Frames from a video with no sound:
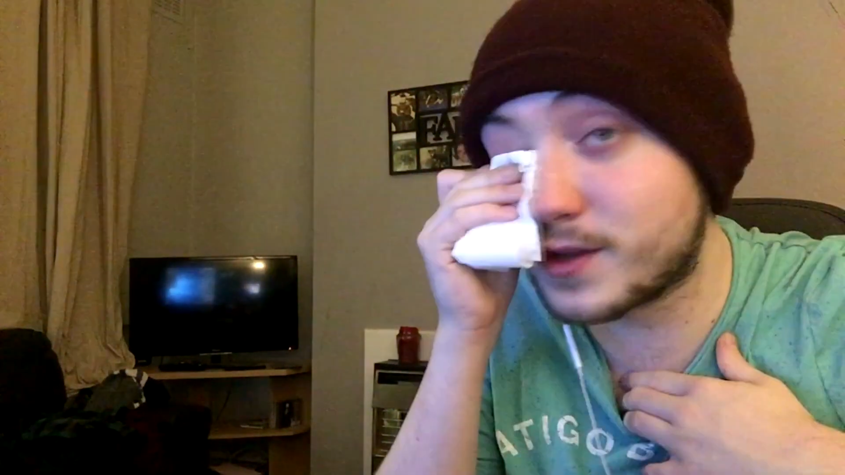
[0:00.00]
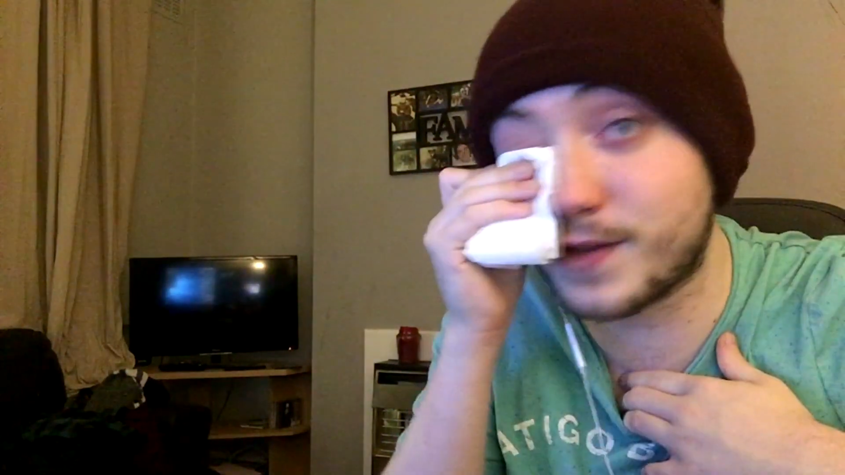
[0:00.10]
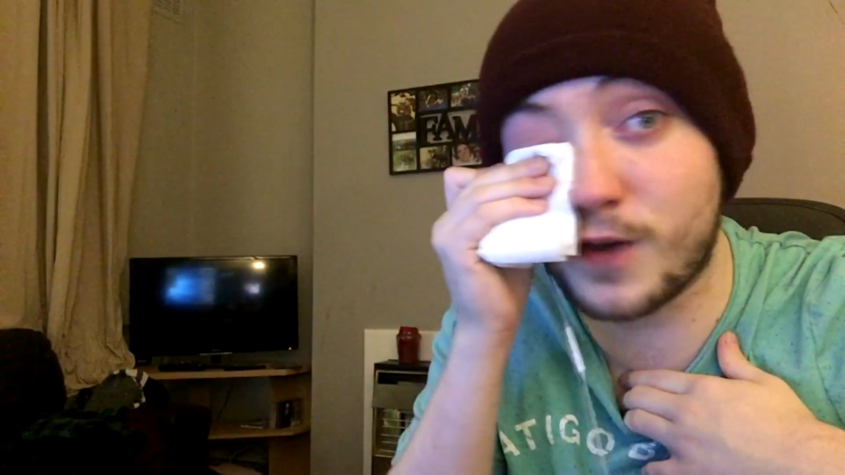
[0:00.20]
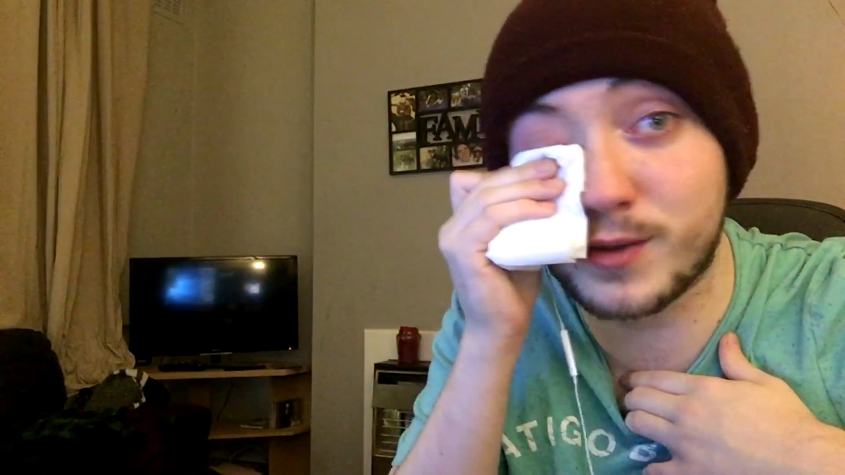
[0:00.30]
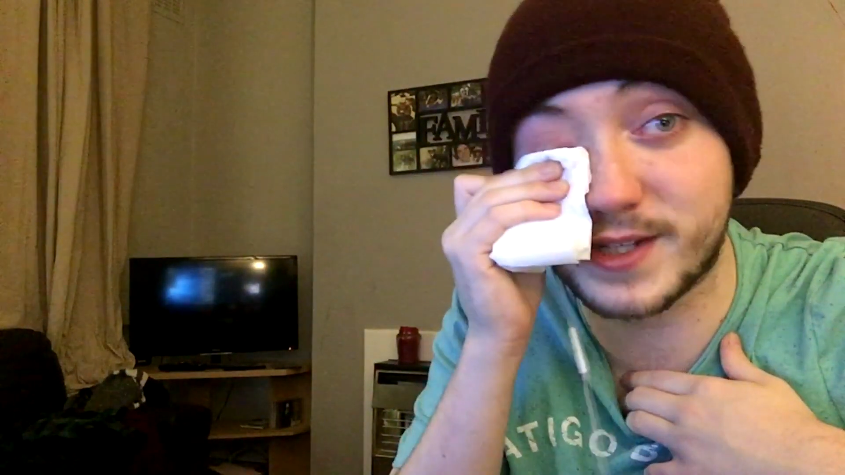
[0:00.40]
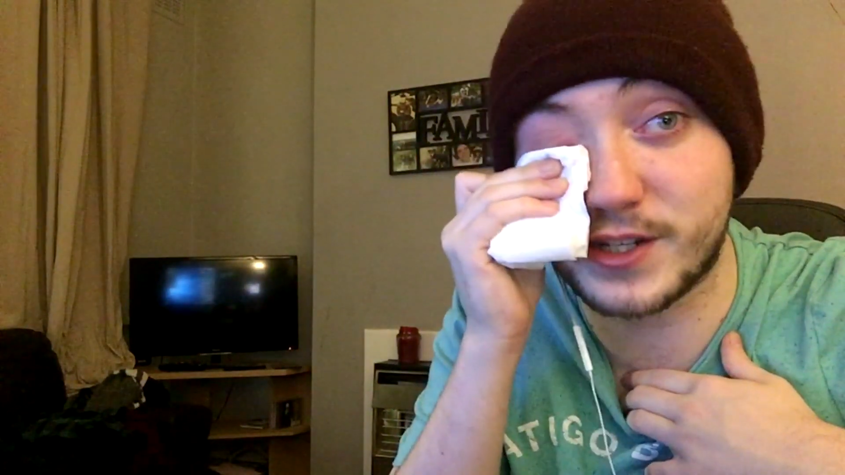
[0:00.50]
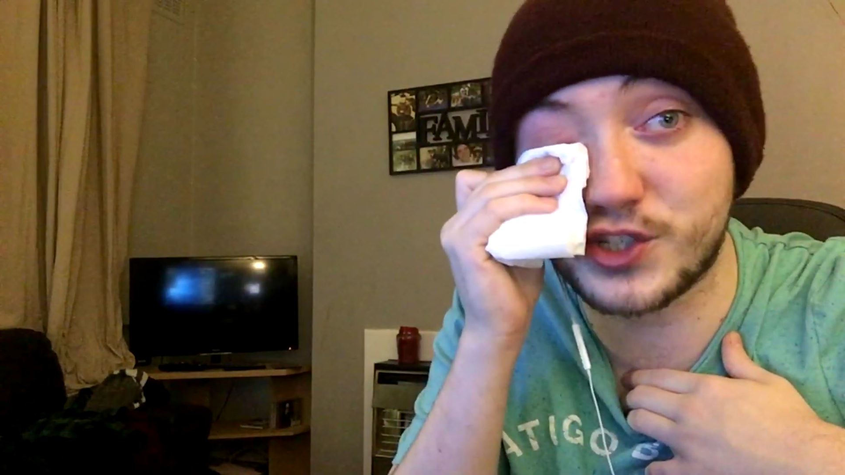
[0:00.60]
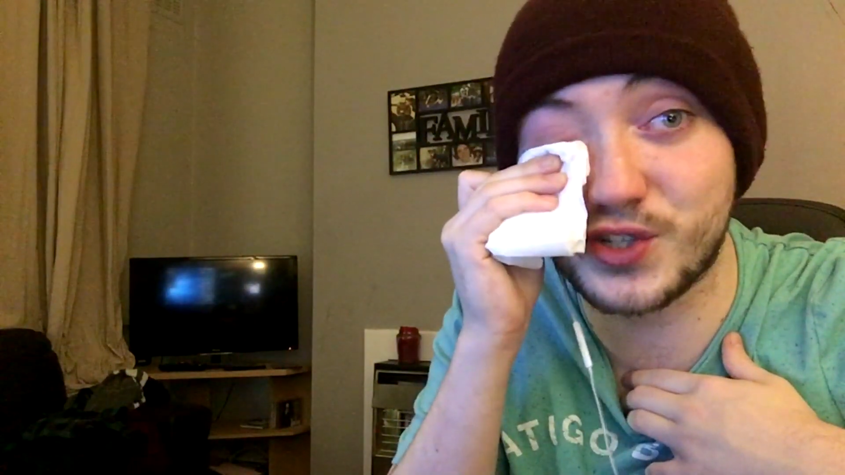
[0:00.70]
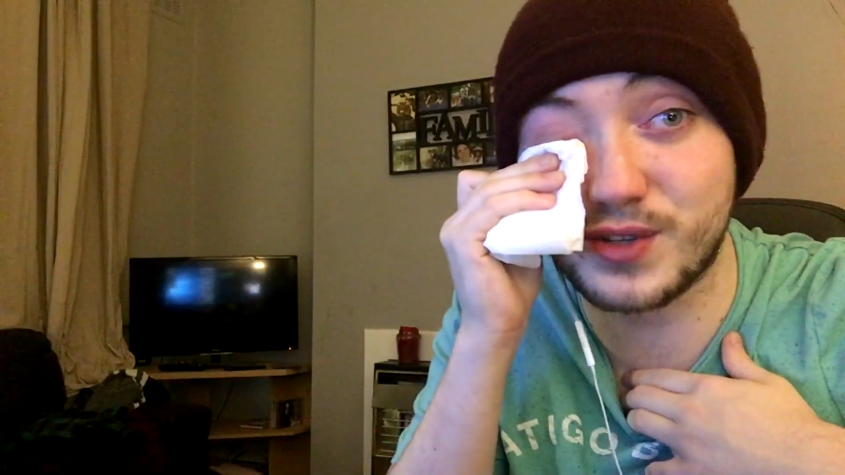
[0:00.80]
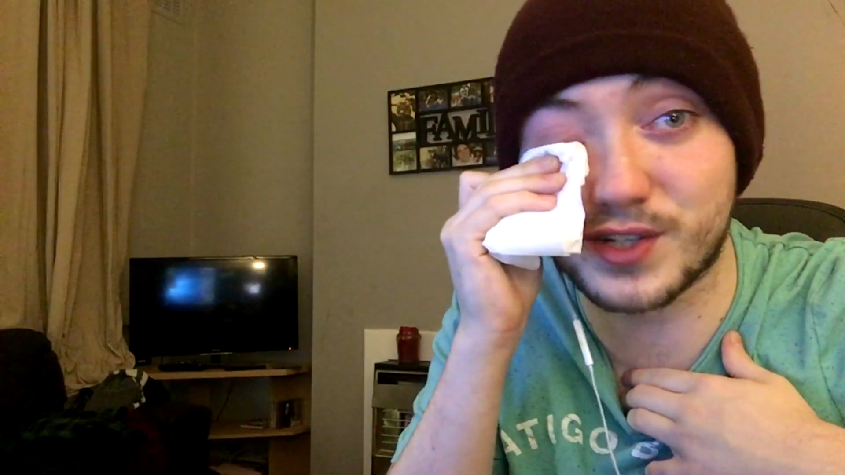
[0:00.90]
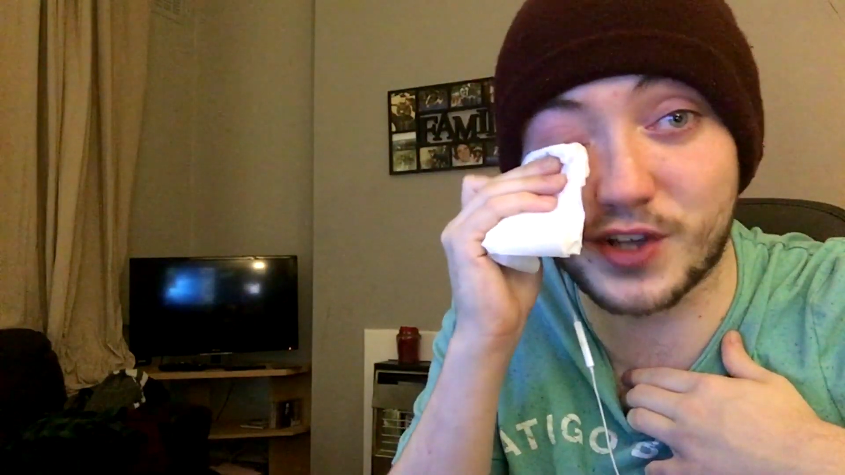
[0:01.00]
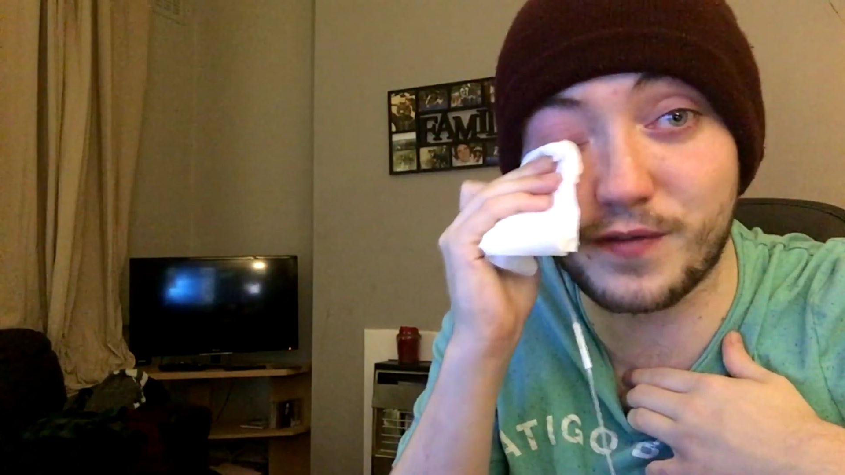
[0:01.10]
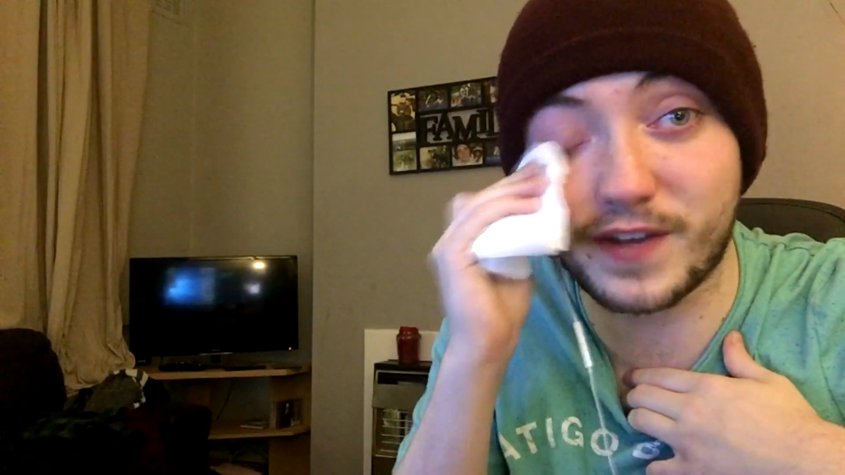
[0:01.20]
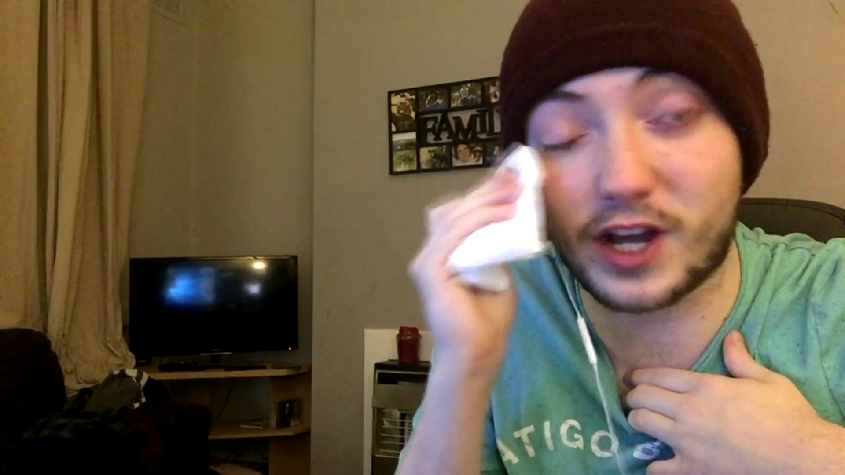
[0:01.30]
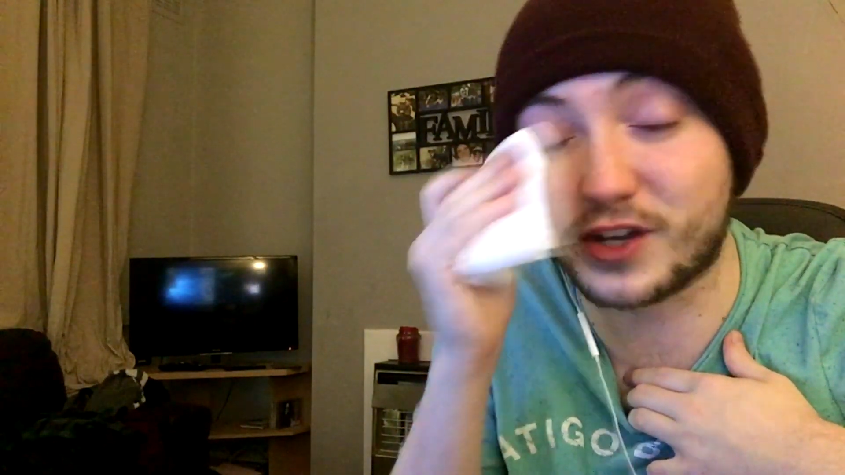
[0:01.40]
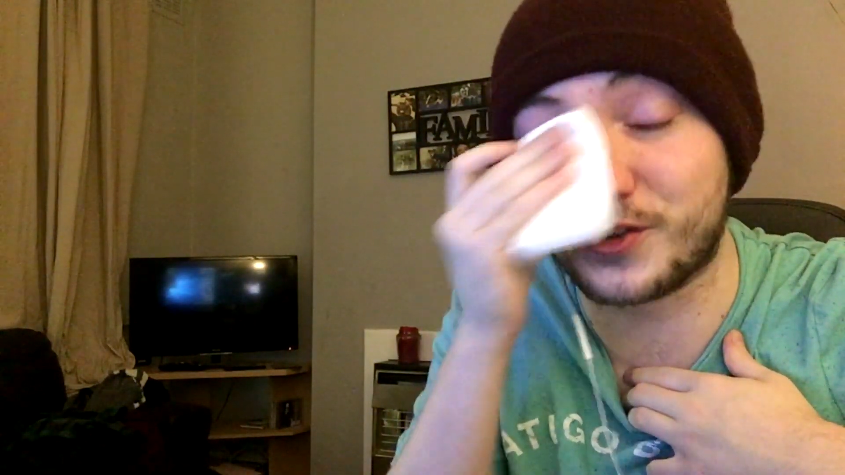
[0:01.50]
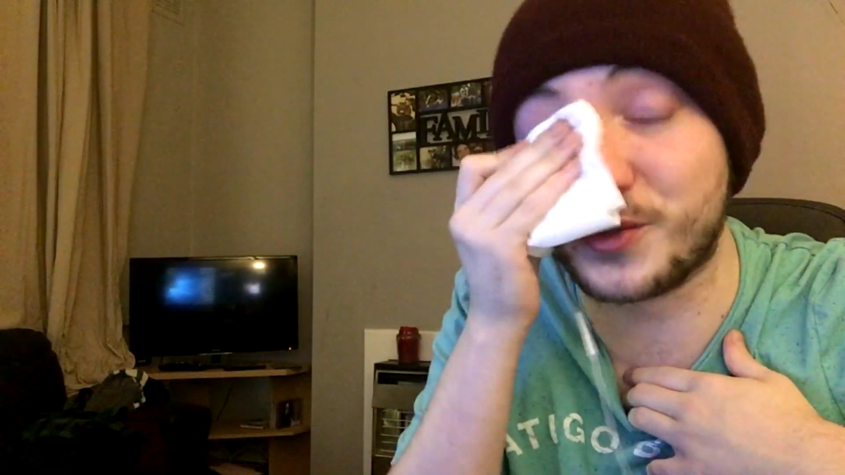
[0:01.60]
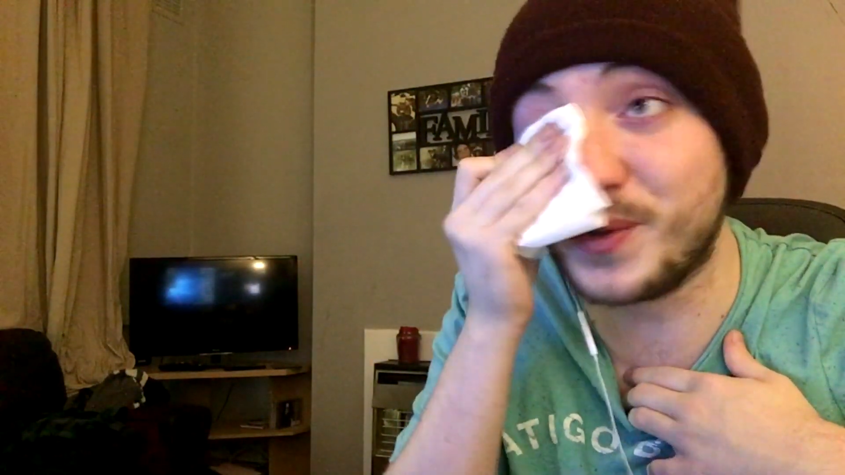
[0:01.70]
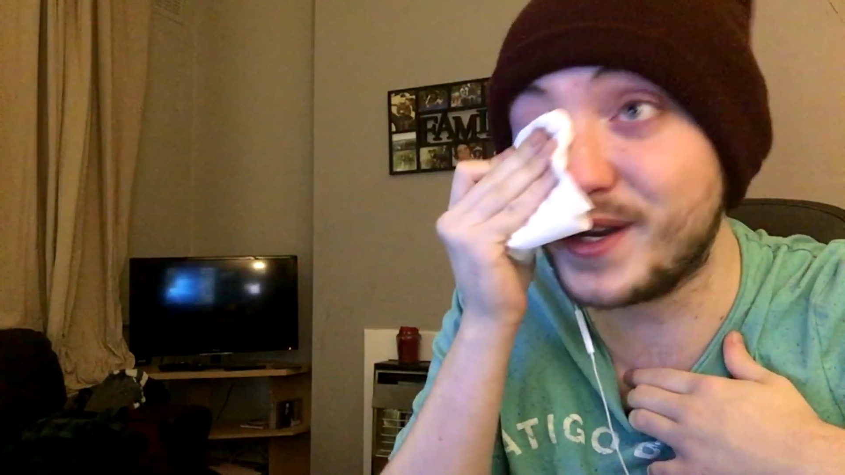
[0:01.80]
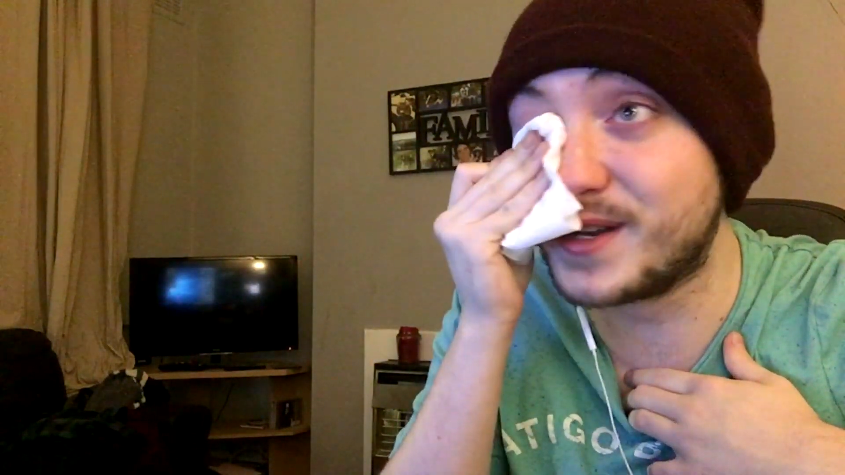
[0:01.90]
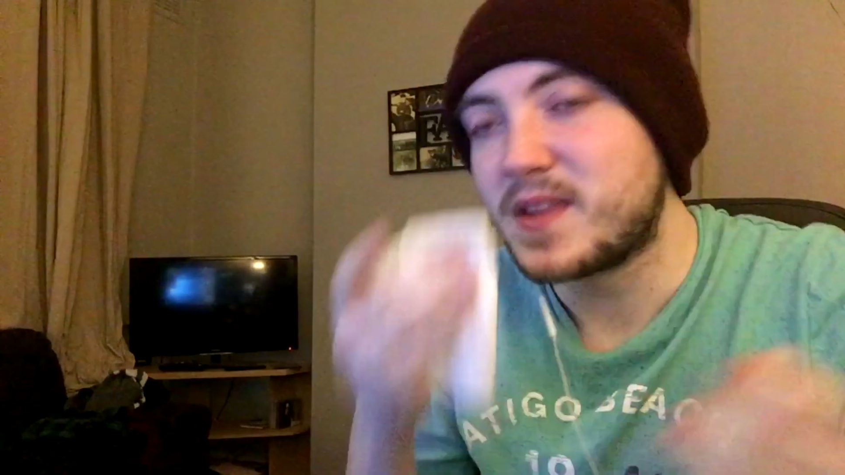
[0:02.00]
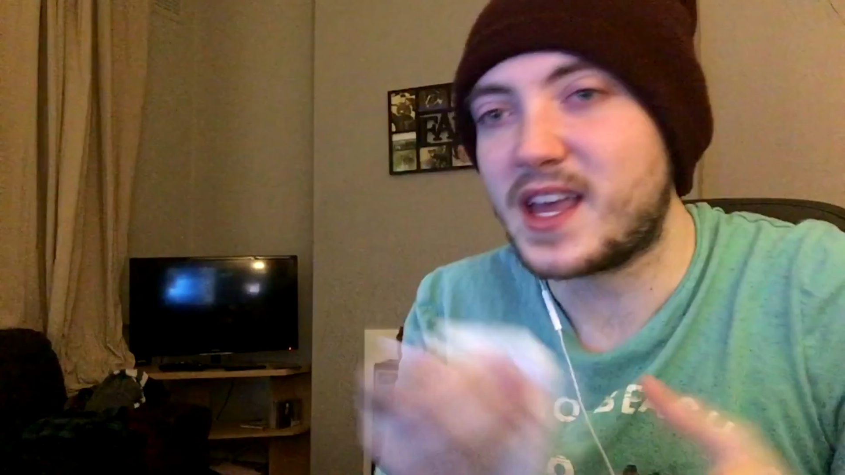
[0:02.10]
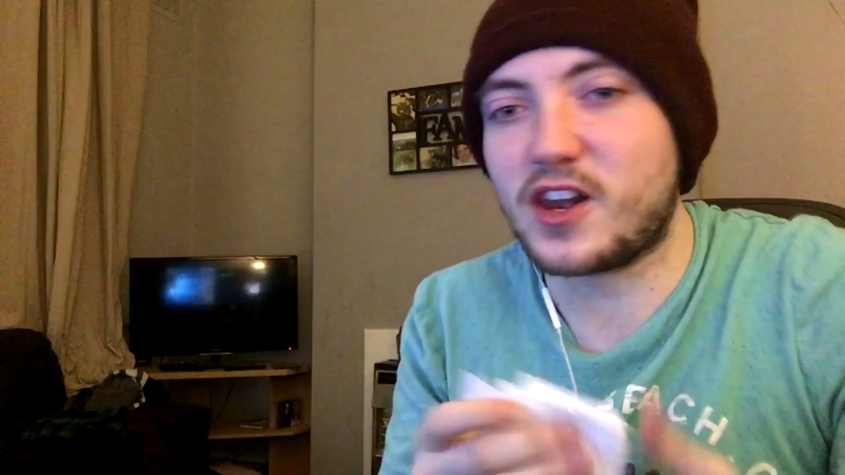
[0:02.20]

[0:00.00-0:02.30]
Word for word: if I was in his shoes, I don't think I could do it.